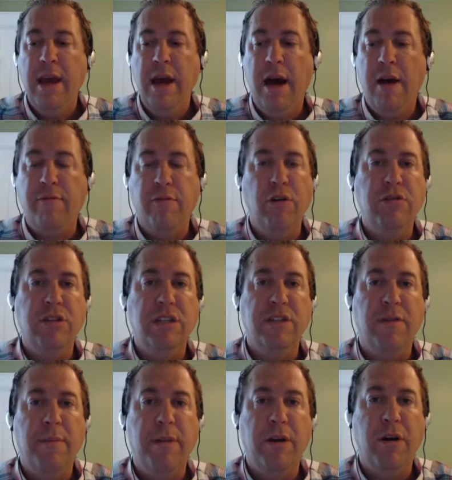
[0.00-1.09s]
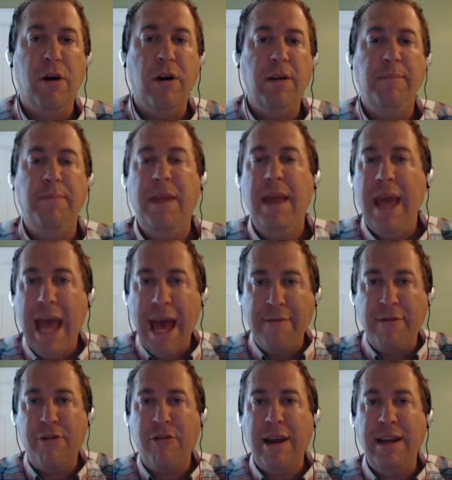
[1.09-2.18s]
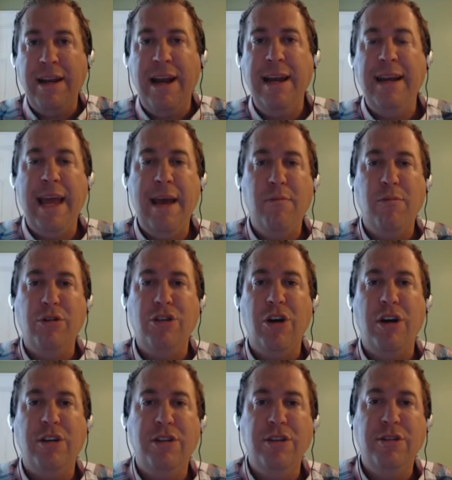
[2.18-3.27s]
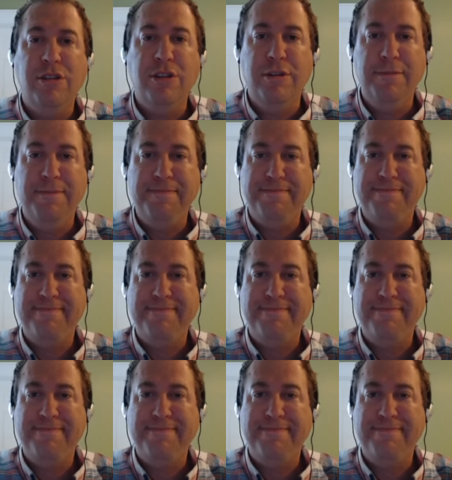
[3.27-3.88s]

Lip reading: of roses from the garden. Have a great night, and we'll talk to you soon.